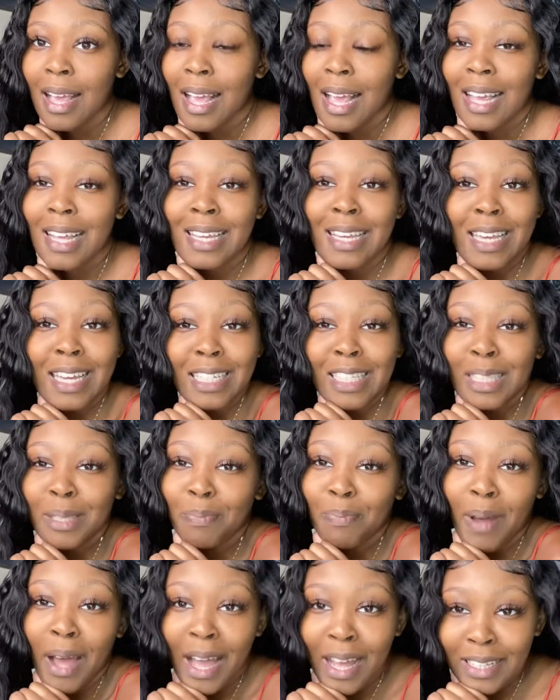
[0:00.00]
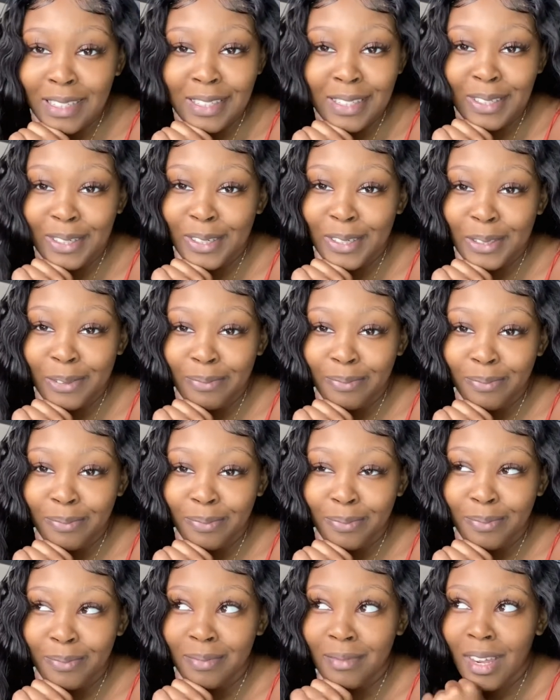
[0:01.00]
get sponsored,
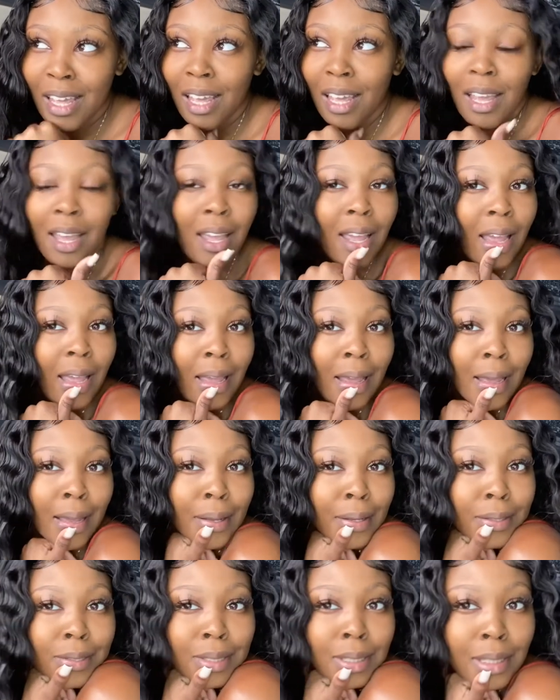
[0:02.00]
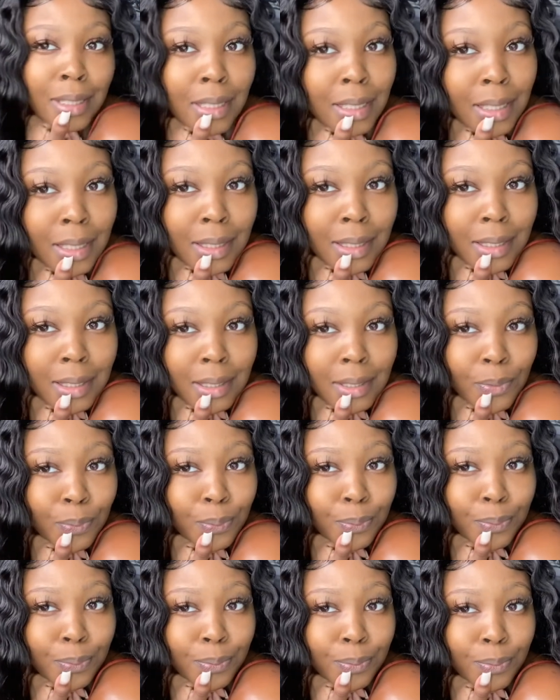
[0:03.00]
and sis,
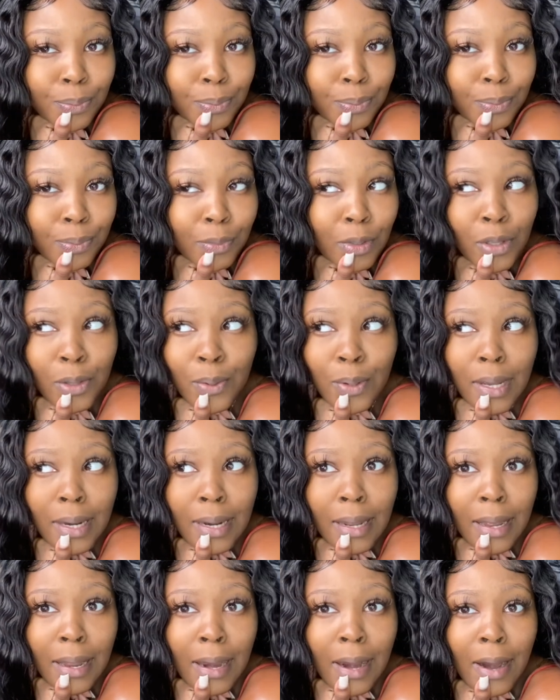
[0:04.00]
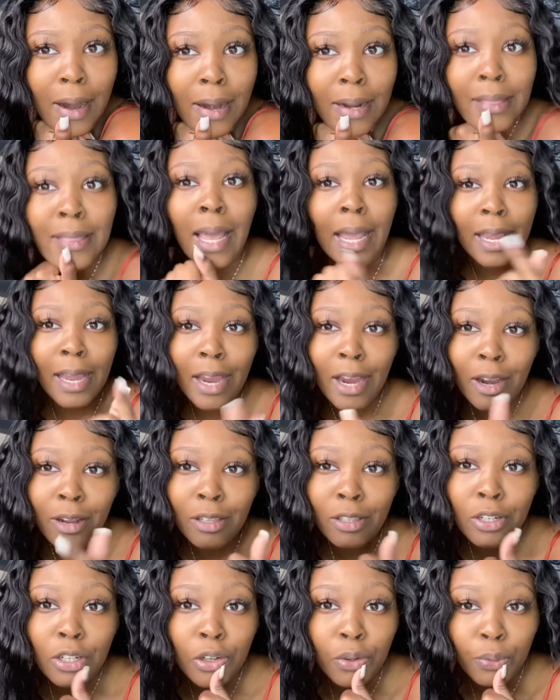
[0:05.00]
you get the hair, they hair
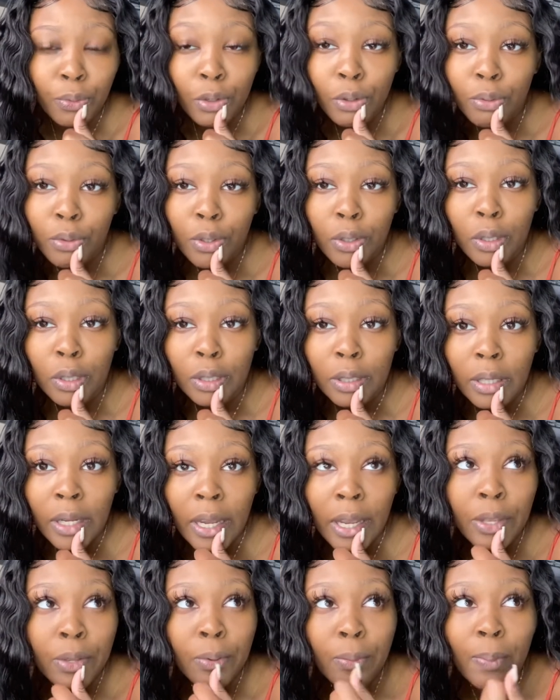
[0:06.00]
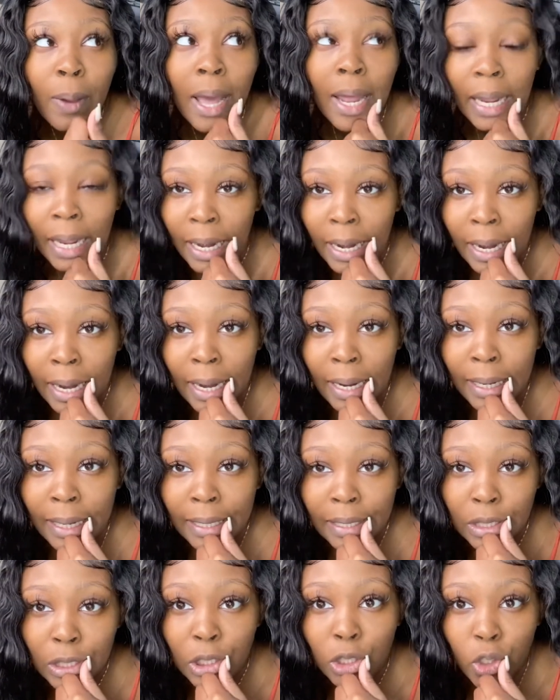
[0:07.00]
looking real, real good, and you buy the hair and
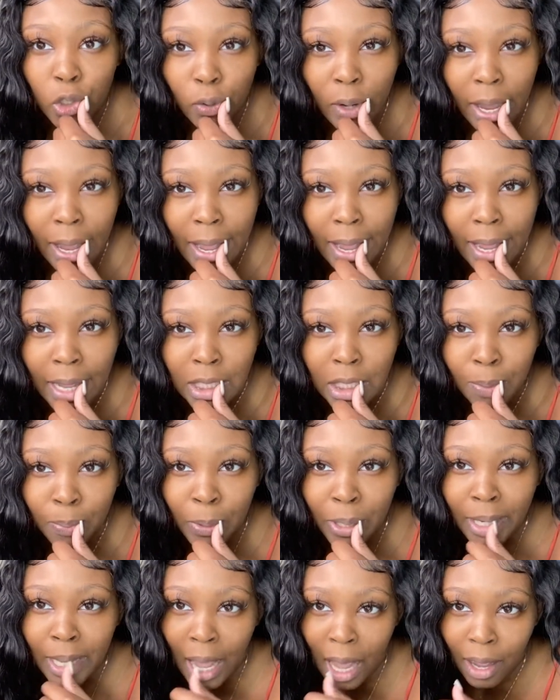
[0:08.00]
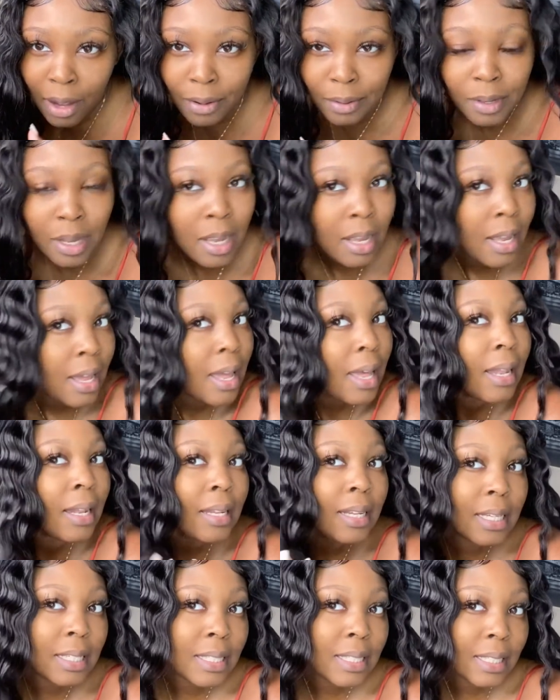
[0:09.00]
it's trash. But y'all,
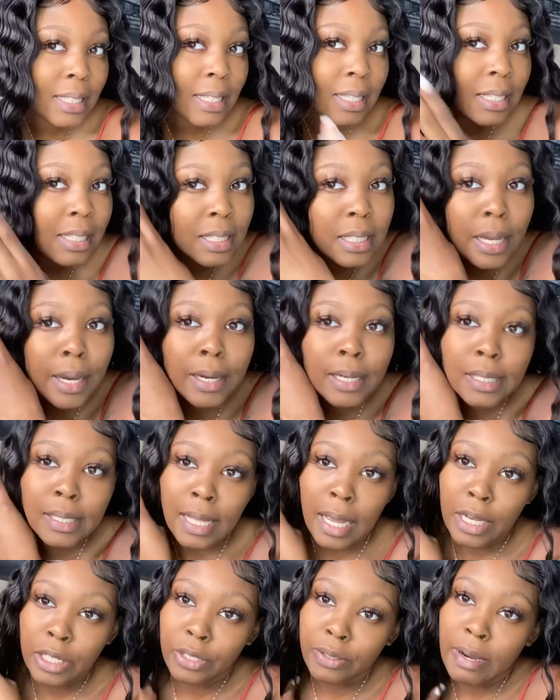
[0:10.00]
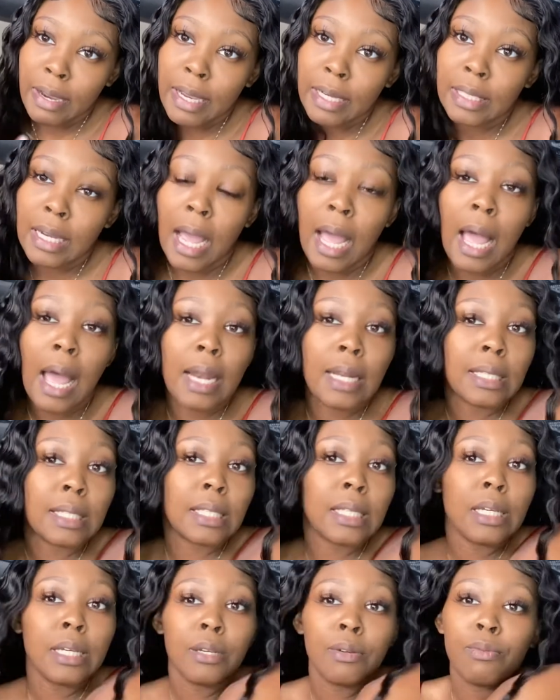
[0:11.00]
listen, this hair is not trash. I
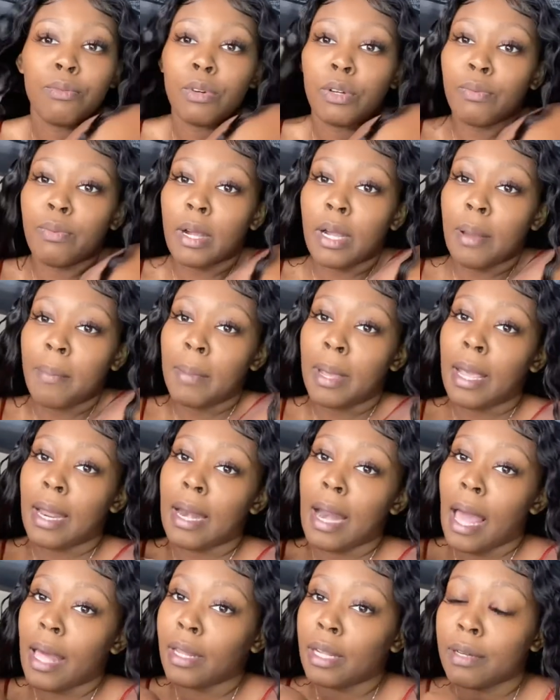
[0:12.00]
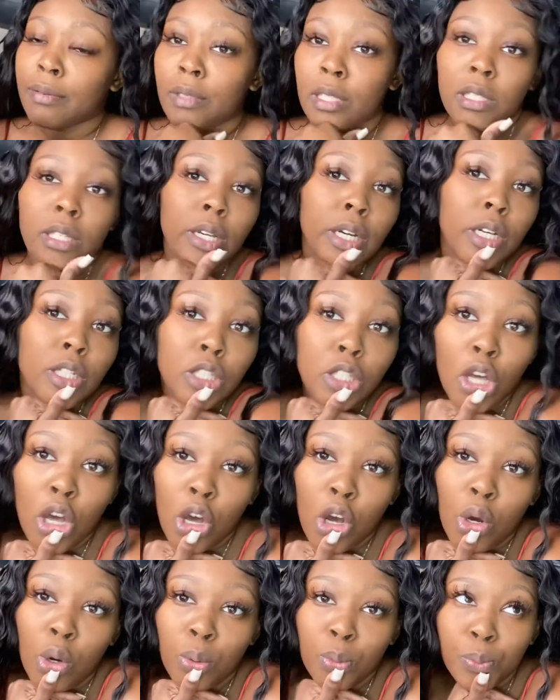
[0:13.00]
honestly would recommend, and I love this hair.
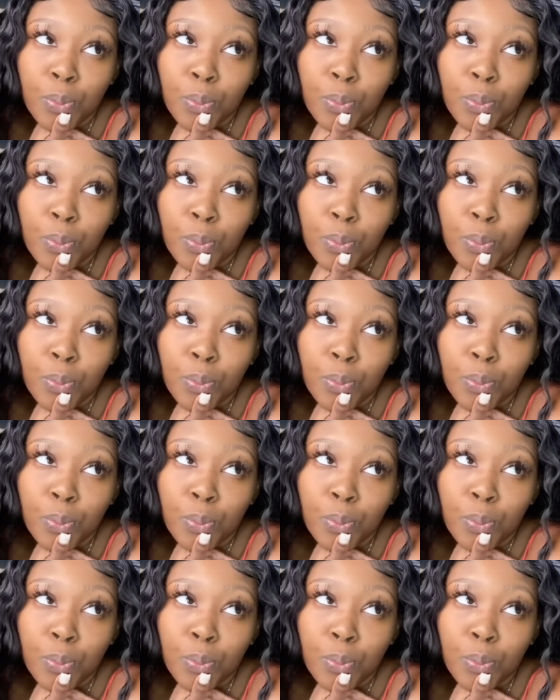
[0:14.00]
So